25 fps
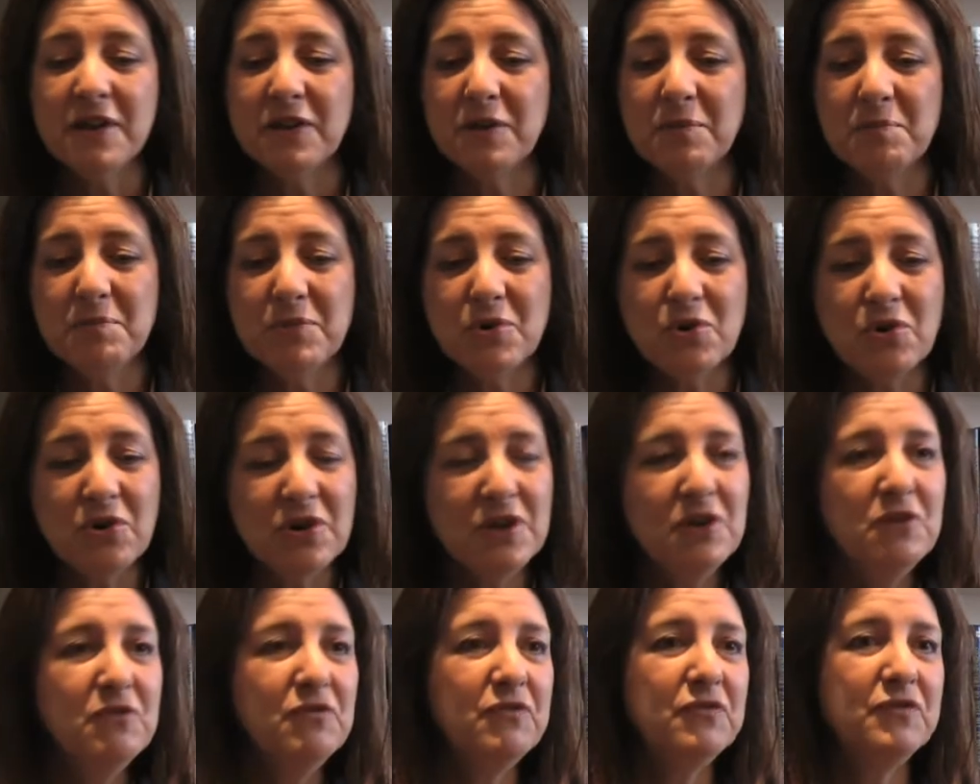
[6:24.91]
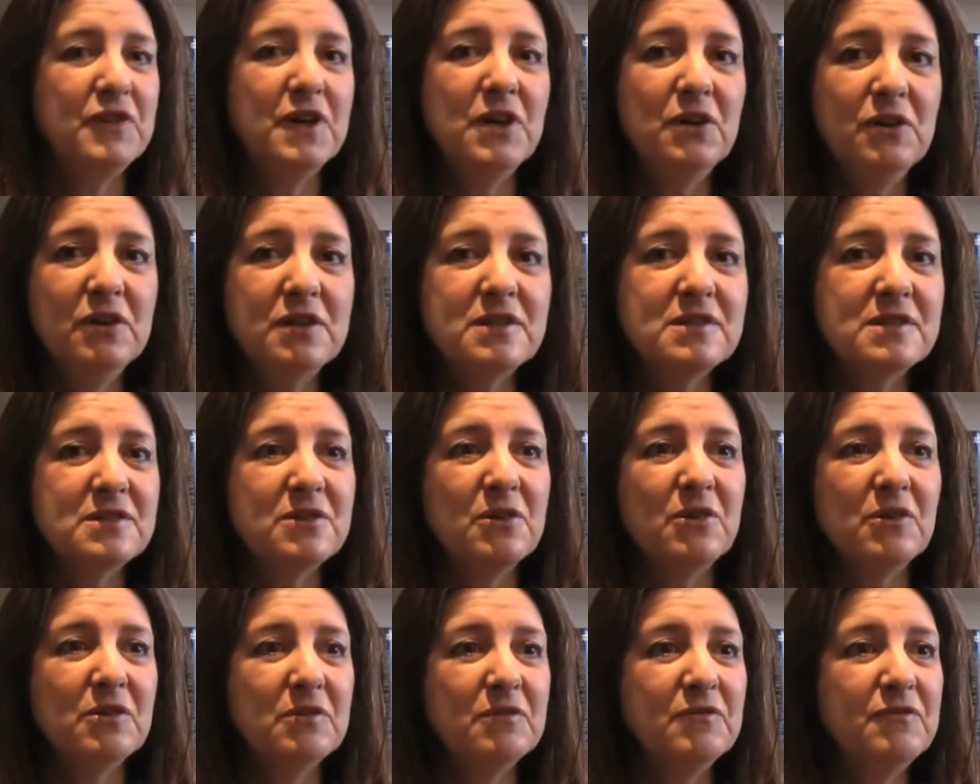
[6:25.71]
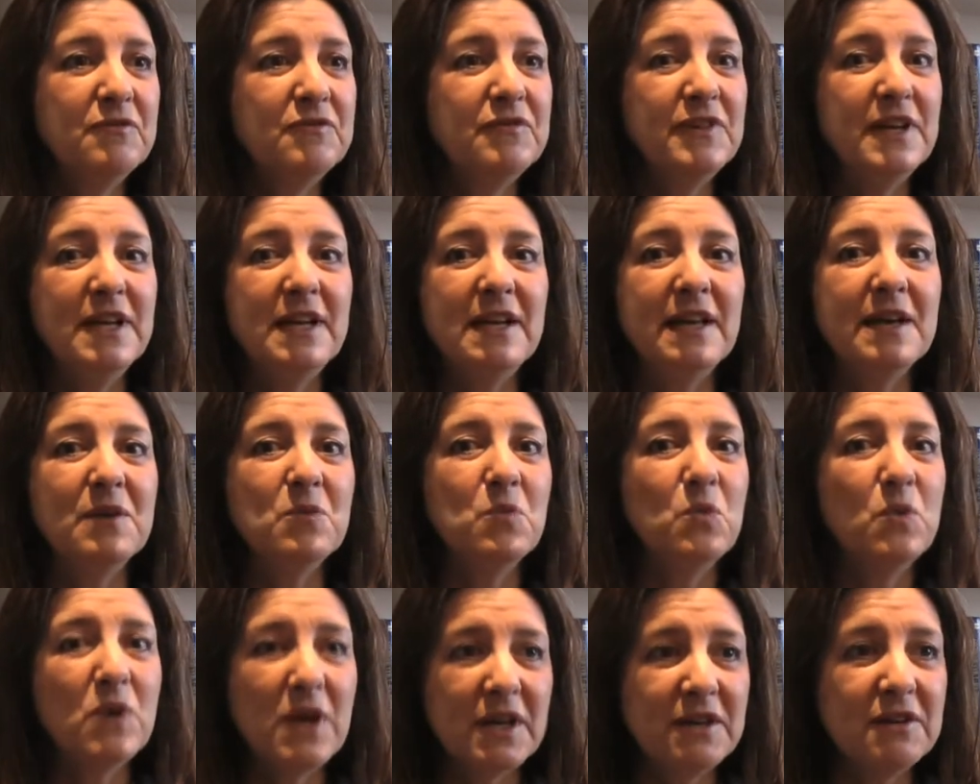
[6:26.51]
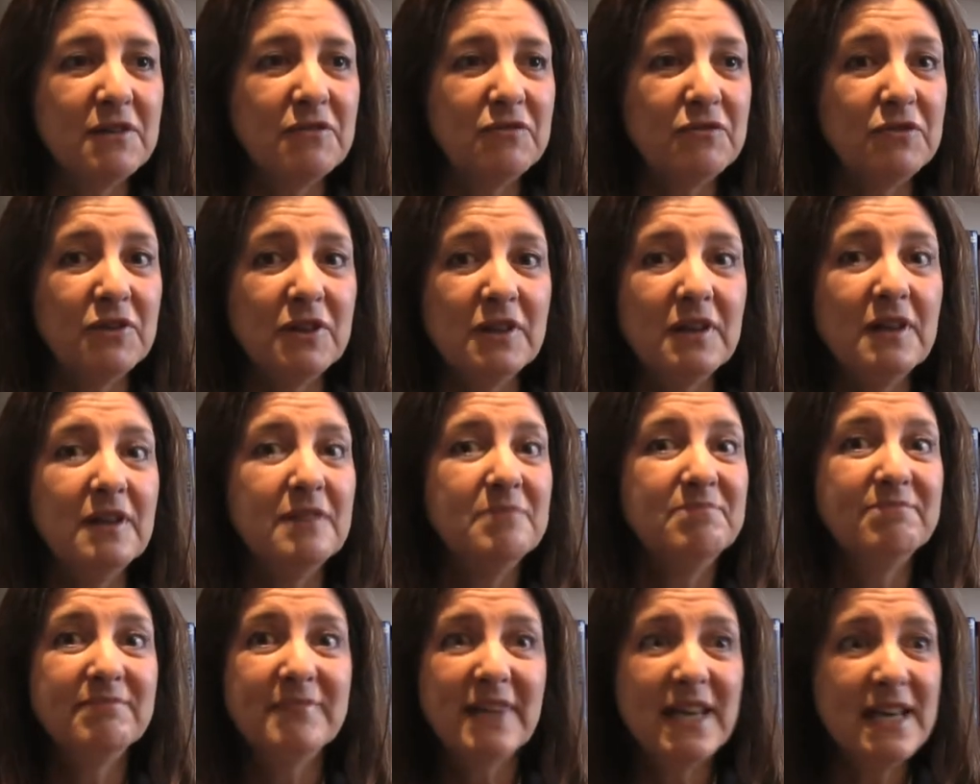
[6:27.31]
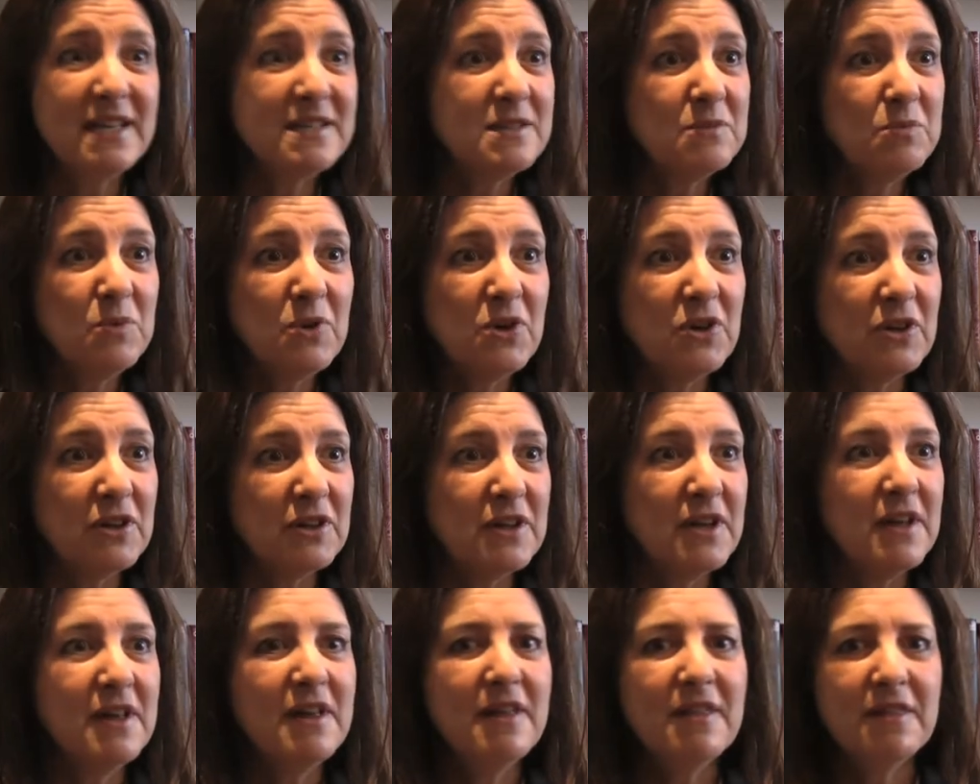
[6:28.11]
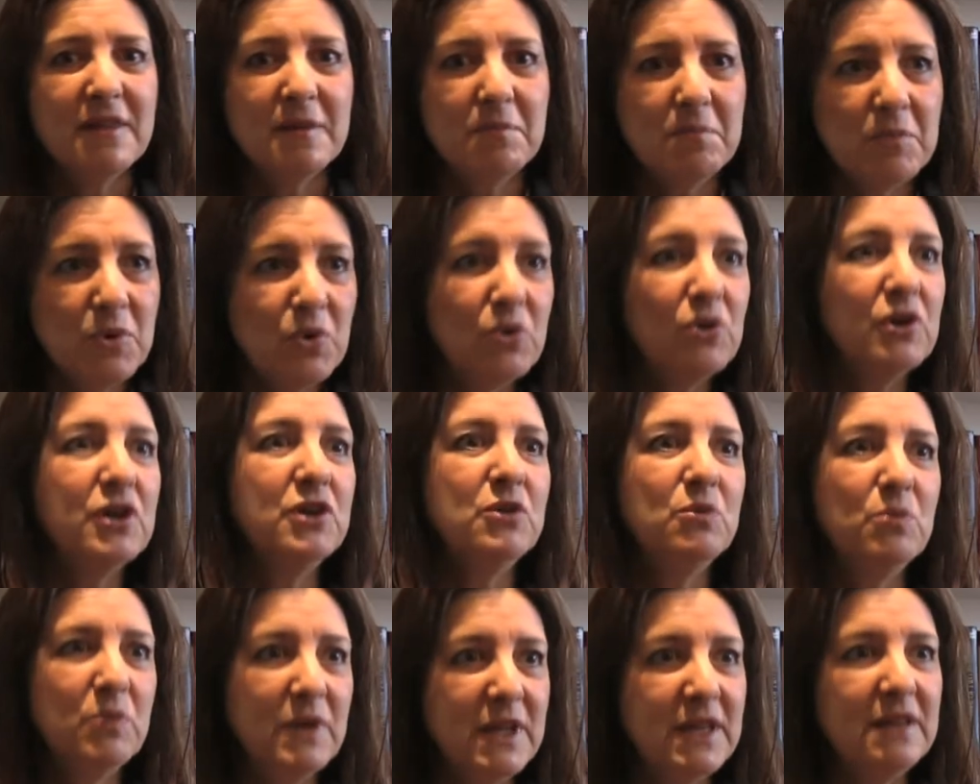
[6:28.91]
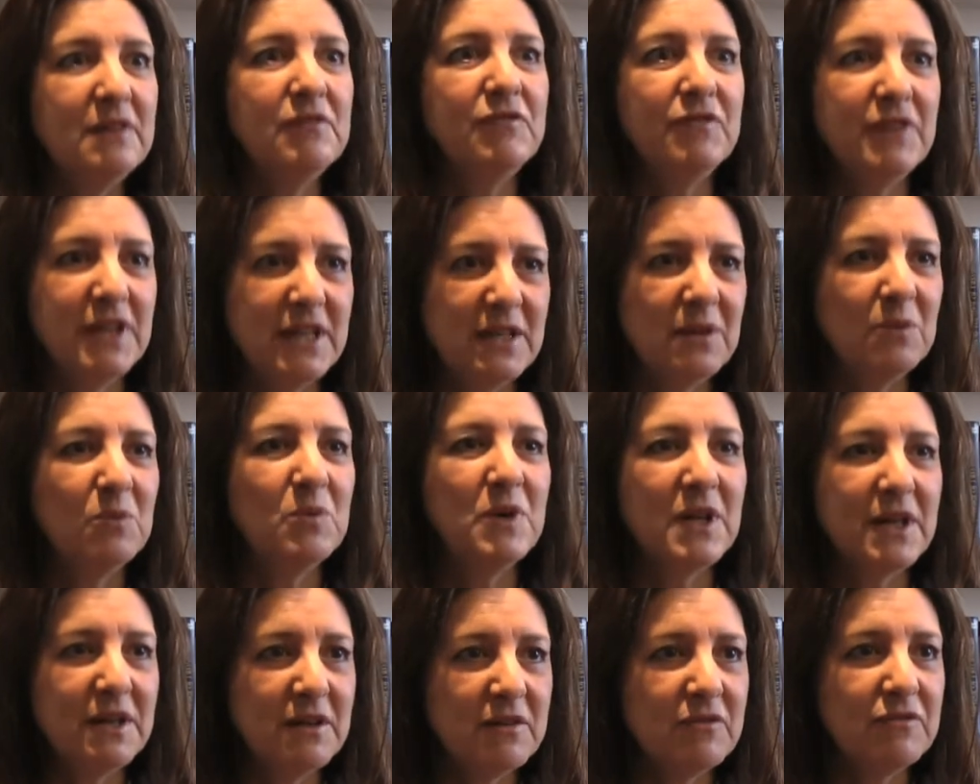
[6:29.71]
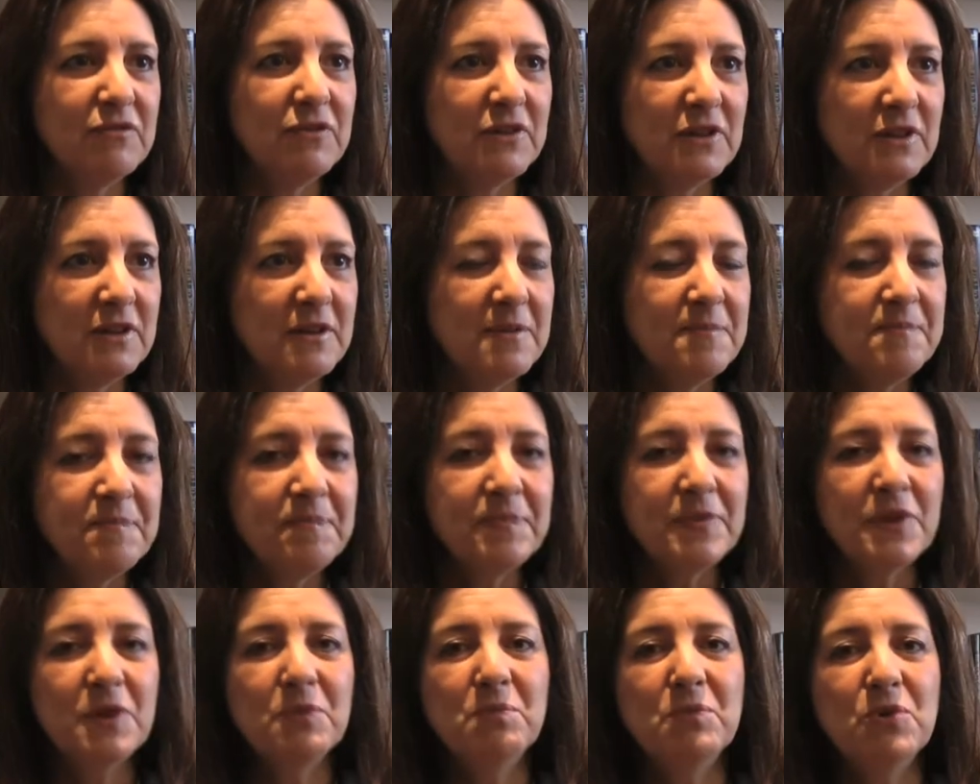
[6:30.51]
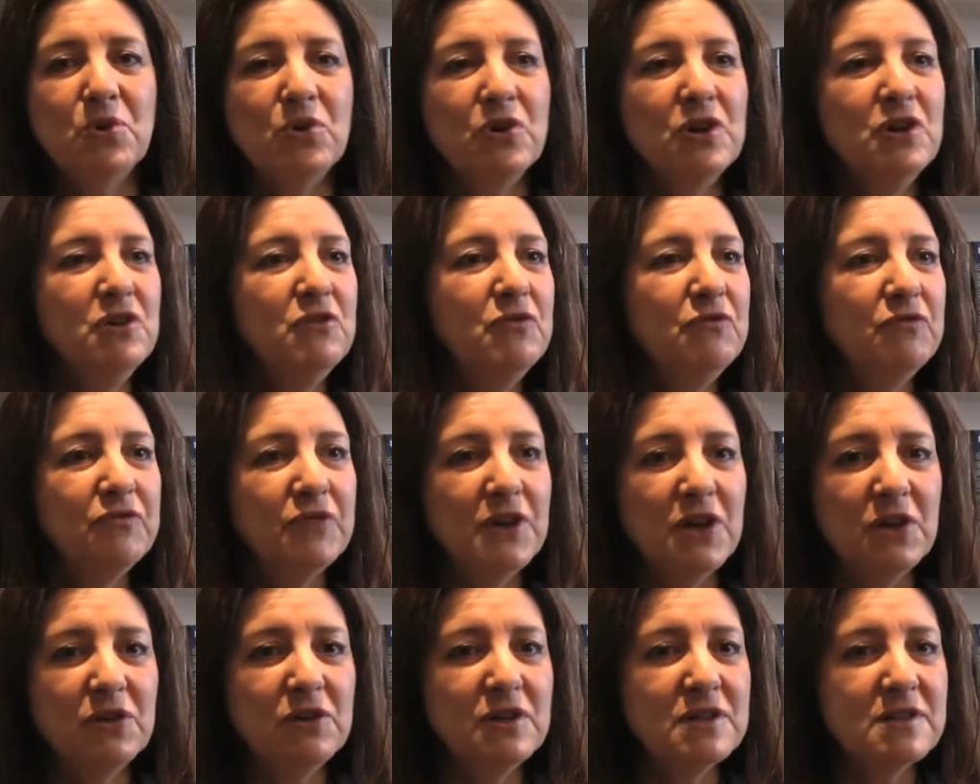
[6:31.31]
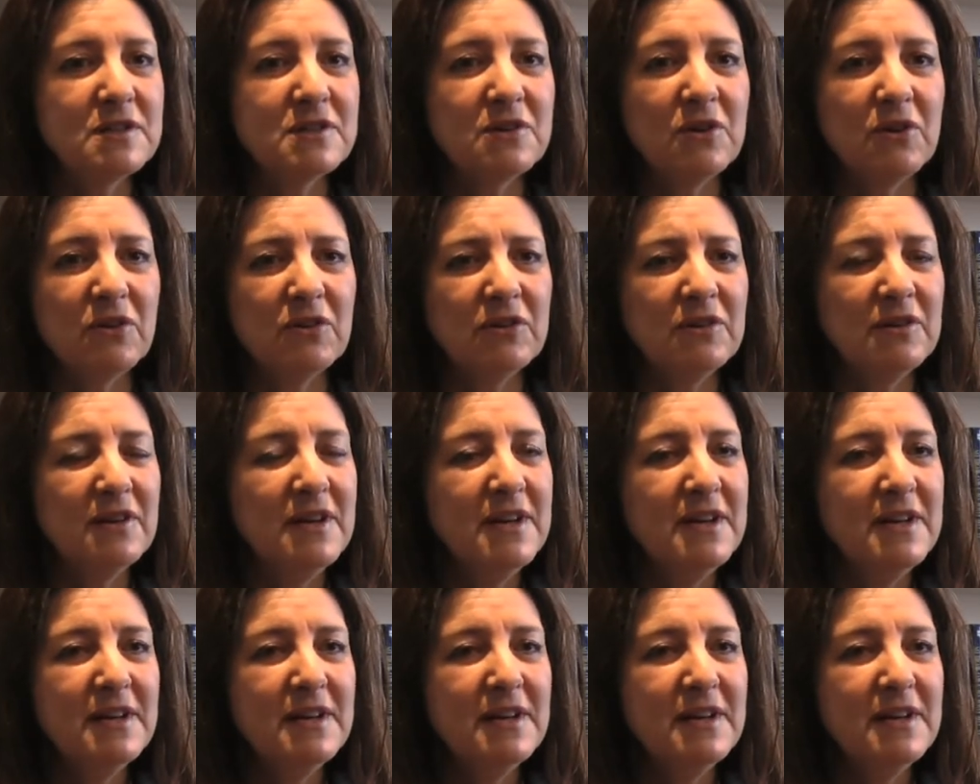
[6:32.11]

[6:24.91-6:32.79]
The more you focus on feeling wonderful, guess what? The more you will feel wonderful. The more you focus on